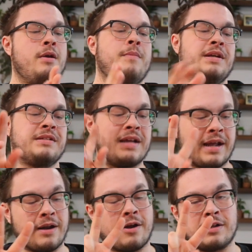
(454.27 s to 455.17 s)
My
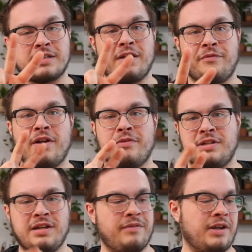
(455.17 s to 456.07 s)
second all-time favorite
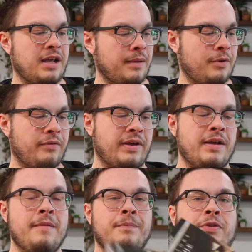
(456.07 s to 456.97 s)
Stephen King movie.
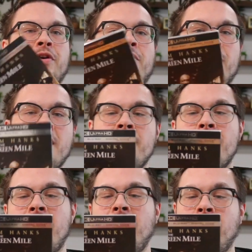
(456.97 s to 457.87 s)
The Green
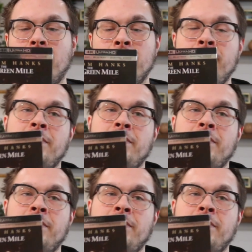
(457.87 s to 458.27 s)
Mile.